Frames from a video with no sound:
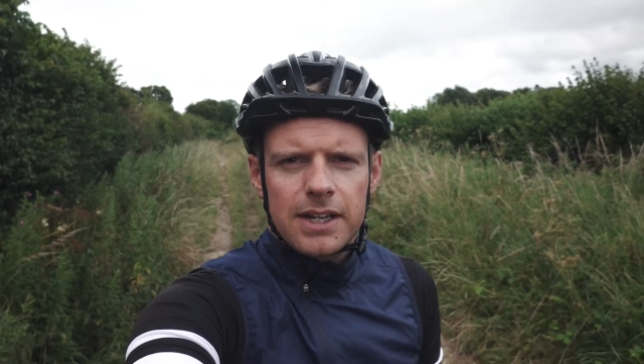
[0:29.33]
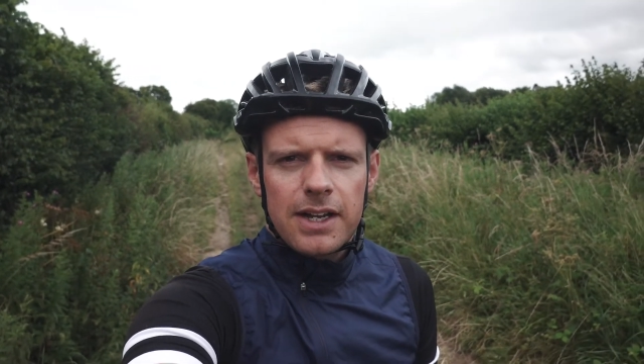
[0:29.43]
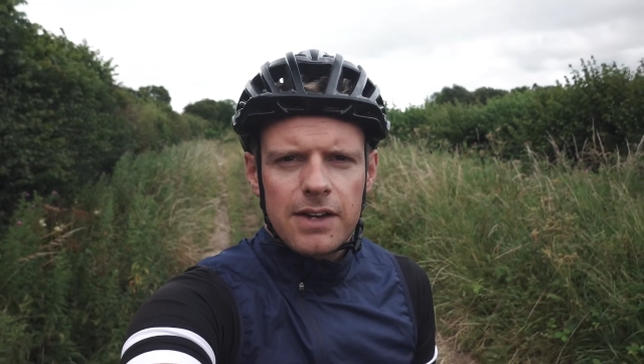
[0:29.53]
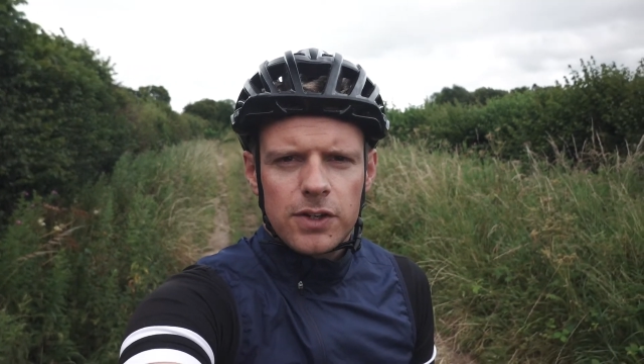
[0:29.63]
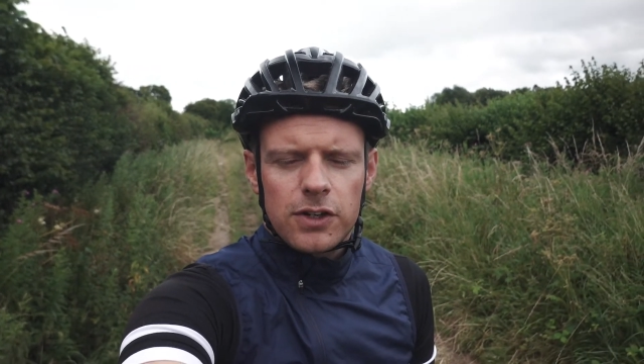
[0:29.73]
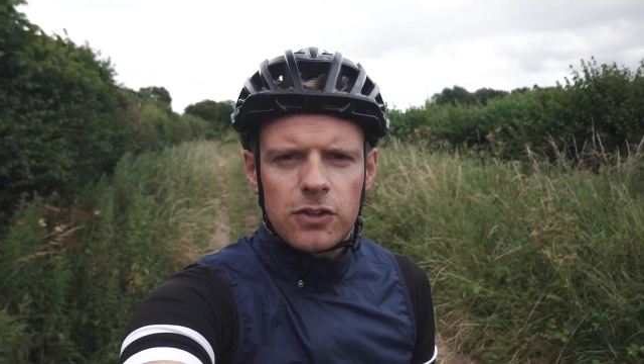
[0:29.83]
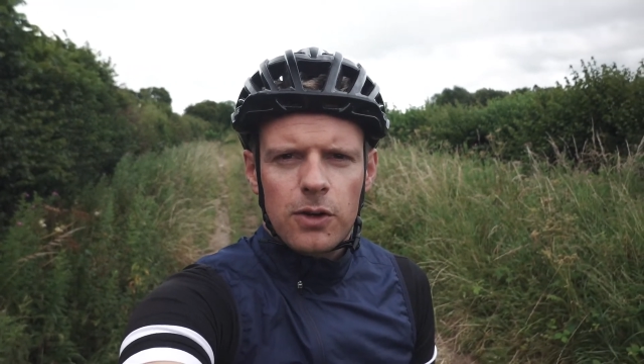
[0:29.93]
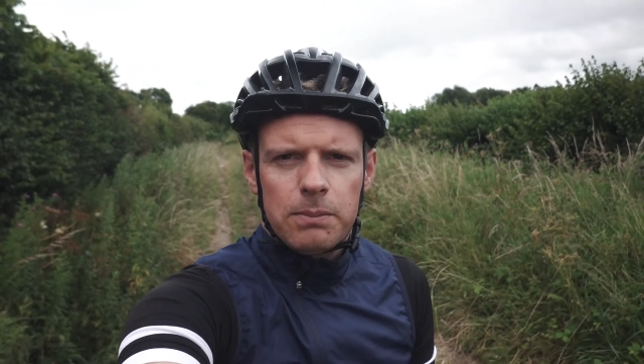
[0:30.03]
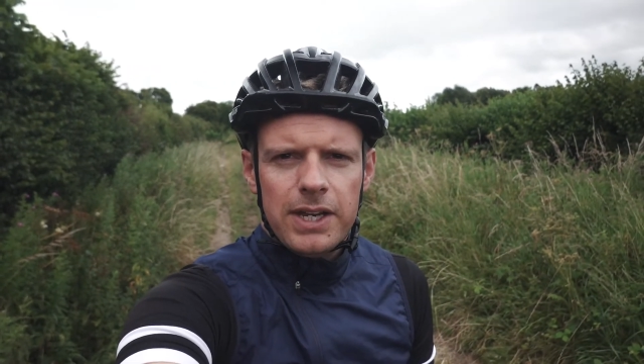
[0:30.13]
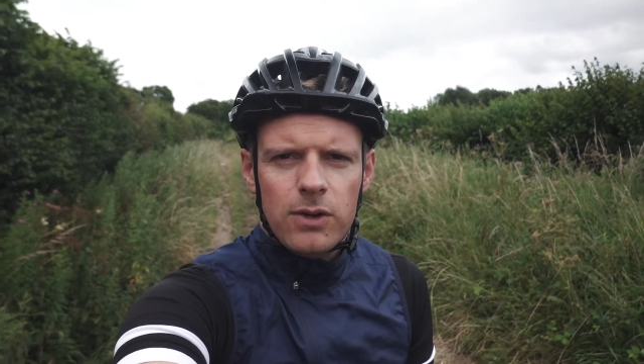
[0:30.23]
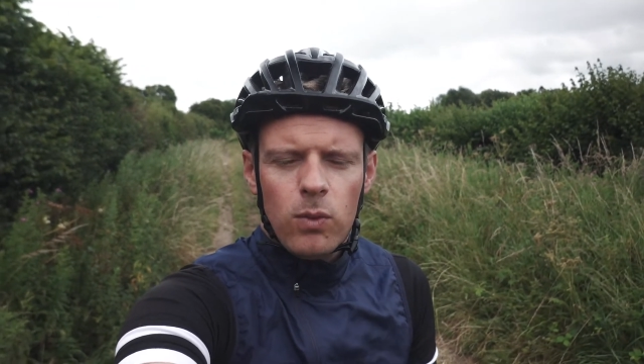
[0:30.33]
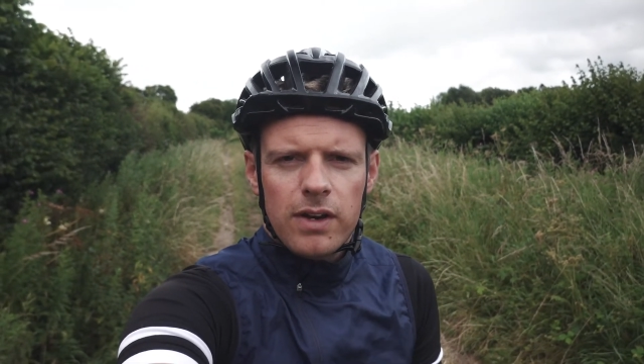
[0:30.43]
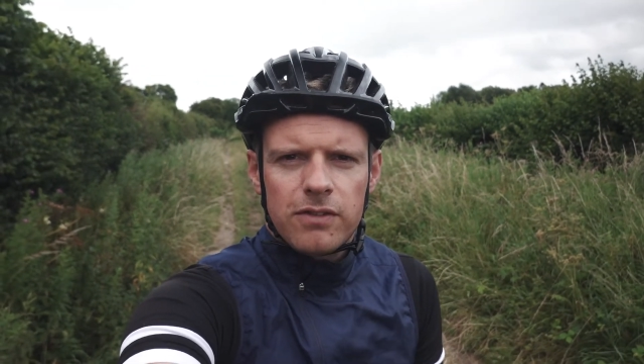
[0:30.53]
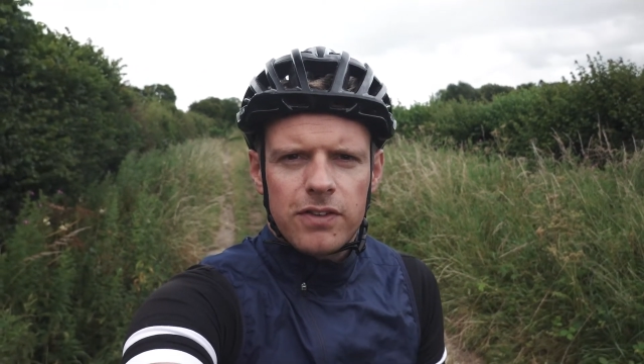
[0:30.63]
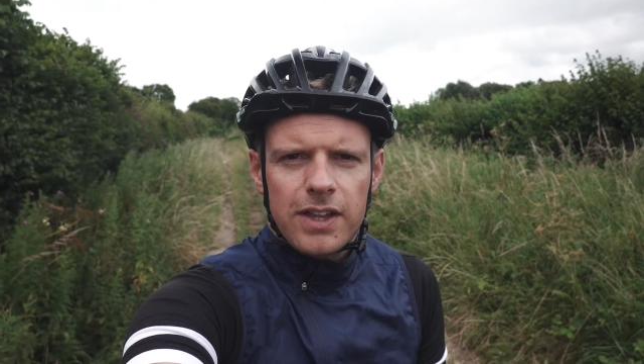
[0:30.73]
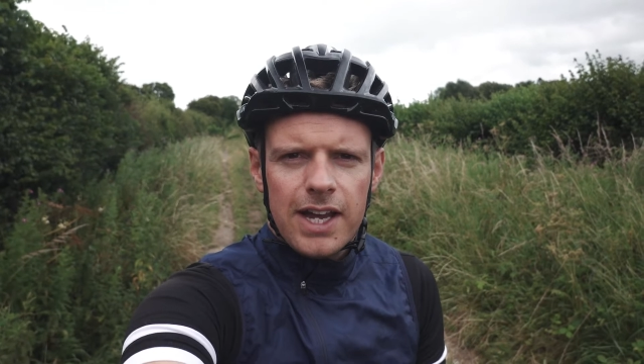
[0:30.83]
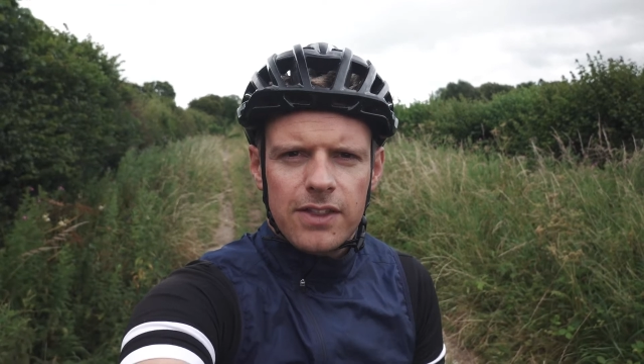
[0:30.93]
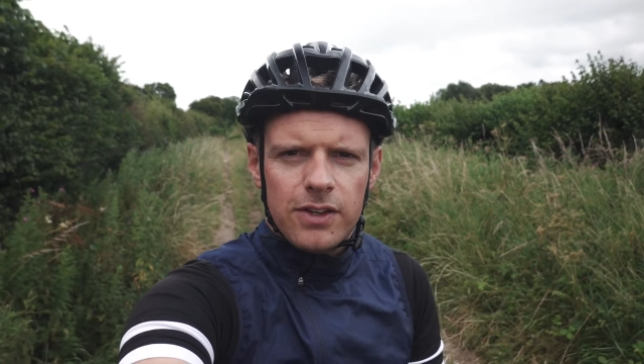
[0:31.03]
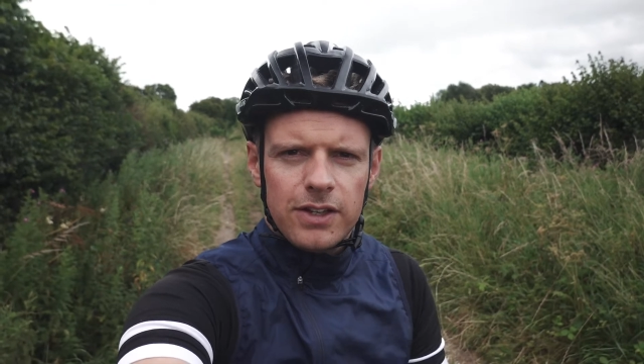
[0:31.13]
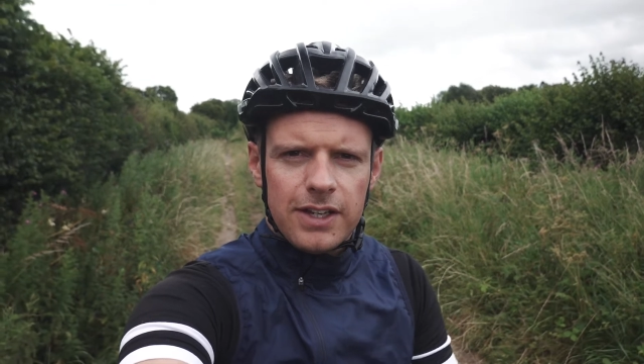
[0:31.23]
I've got a Top Peak one for that
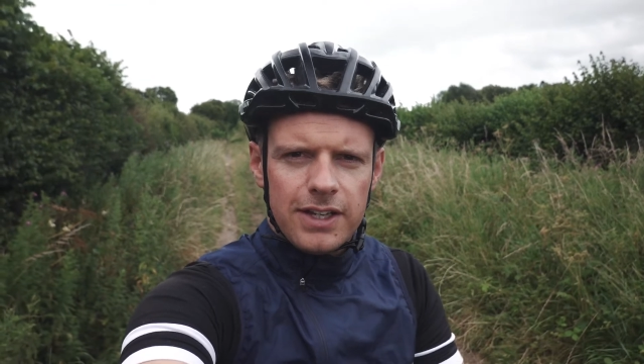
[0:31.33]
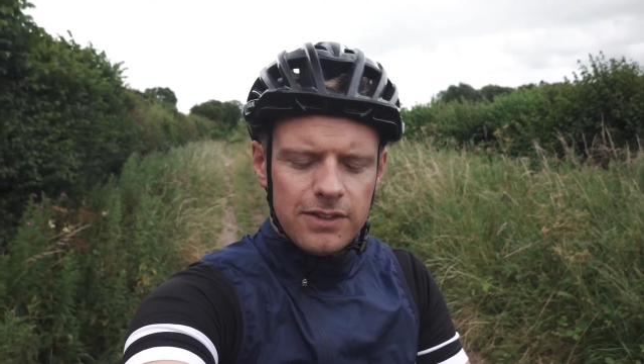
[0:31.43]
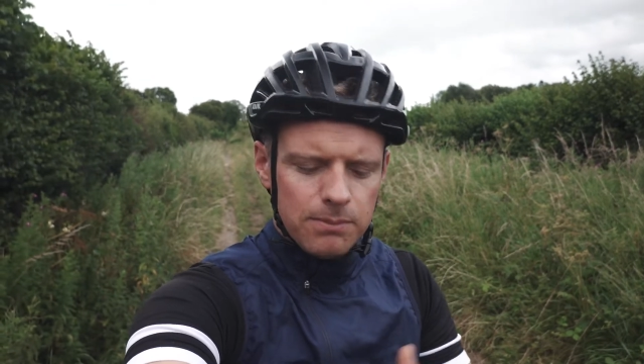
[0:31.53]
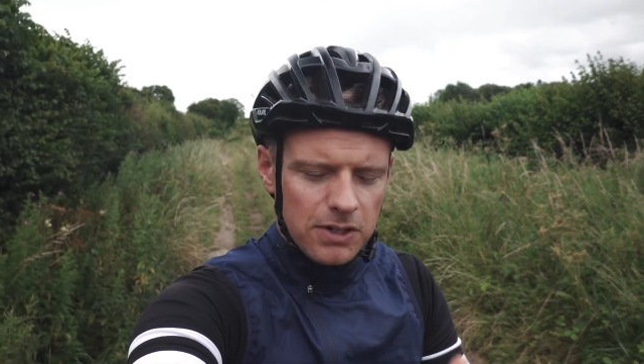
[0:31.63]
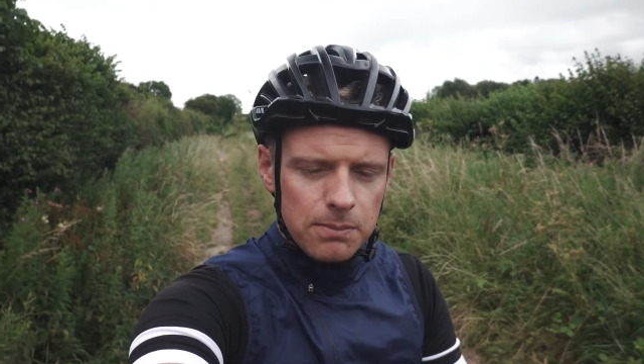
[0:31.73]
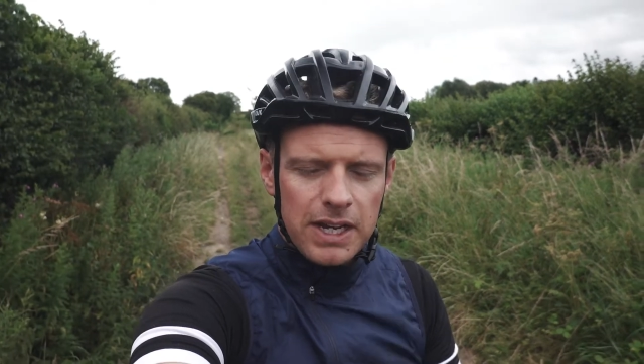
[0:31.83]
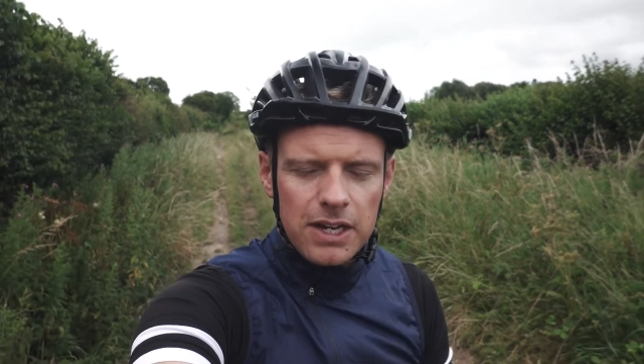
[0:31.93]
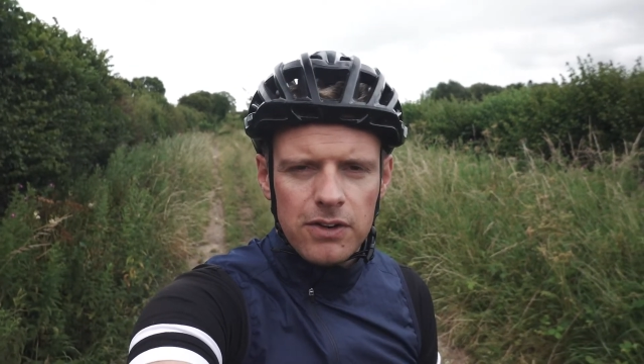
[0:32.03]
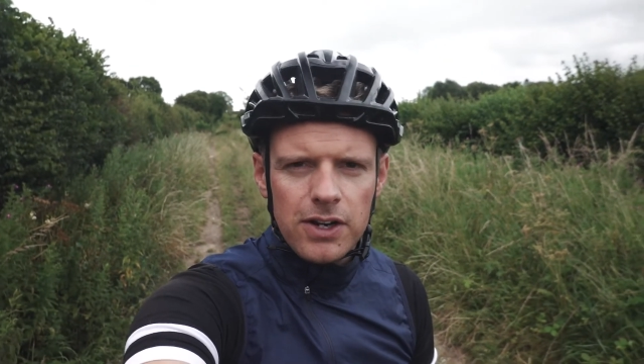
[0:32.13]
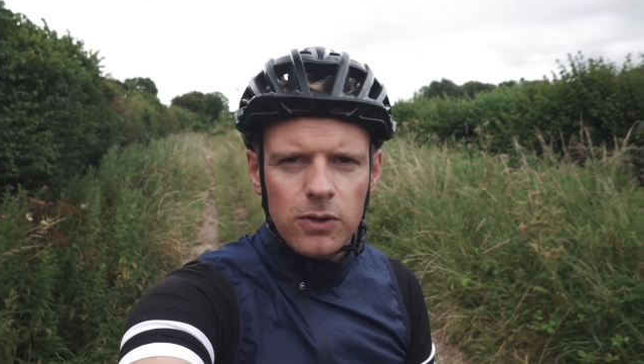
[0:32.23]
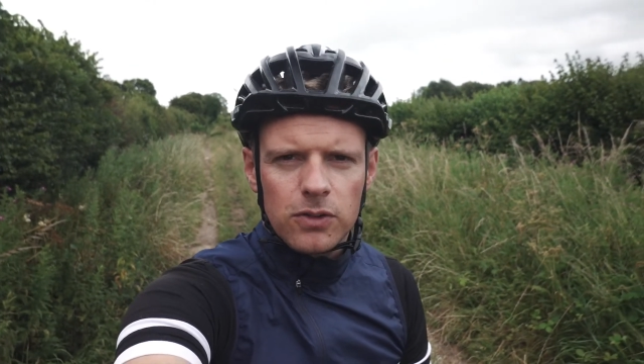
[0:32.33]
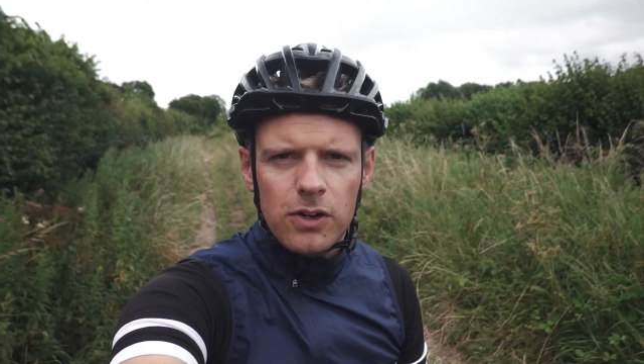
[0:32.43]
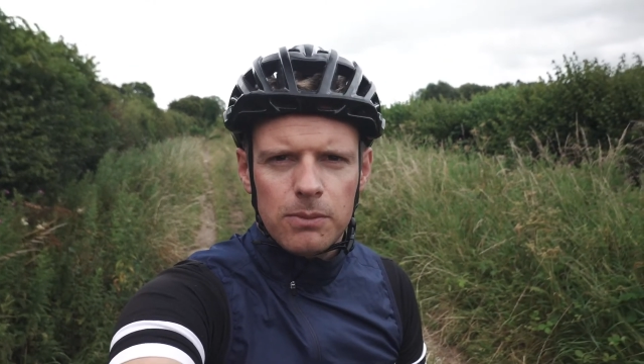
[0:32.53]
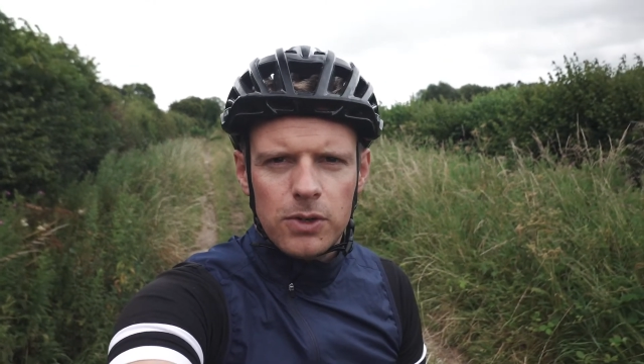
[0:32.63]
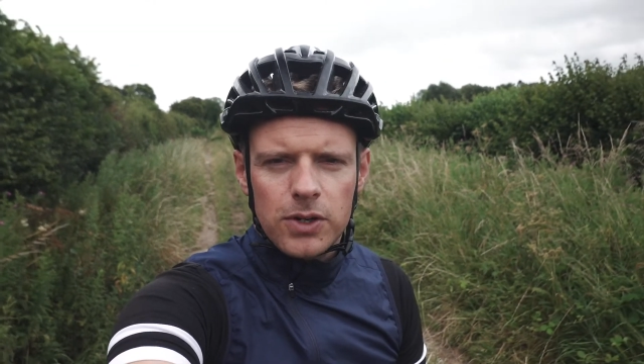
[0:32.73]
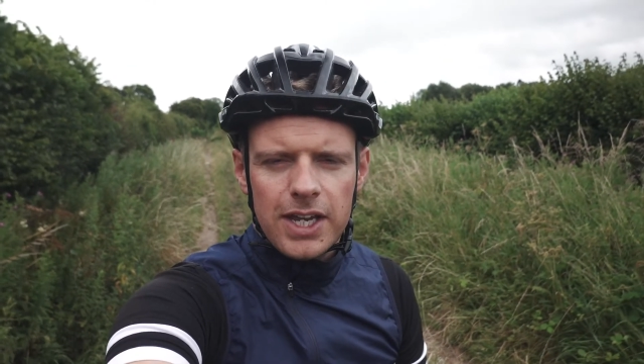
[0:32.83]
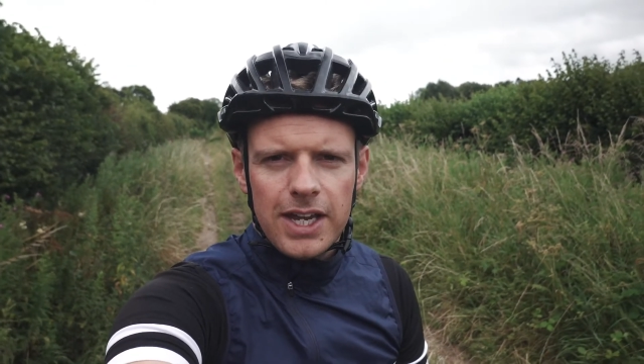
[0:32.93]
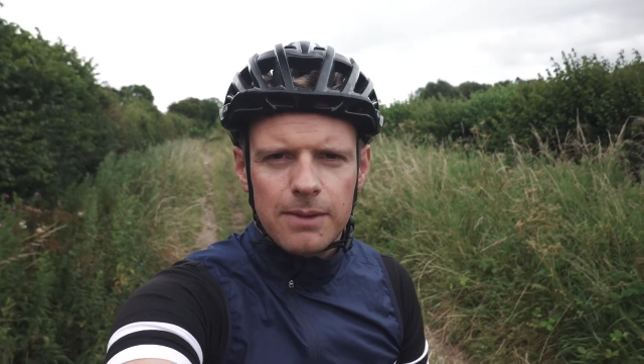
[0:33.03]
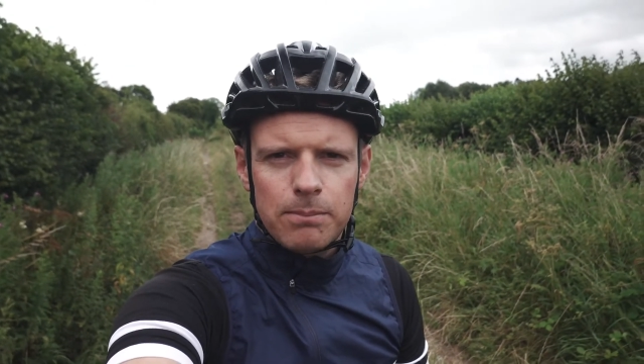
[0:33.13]
that is much bigger and holds a lot more kit,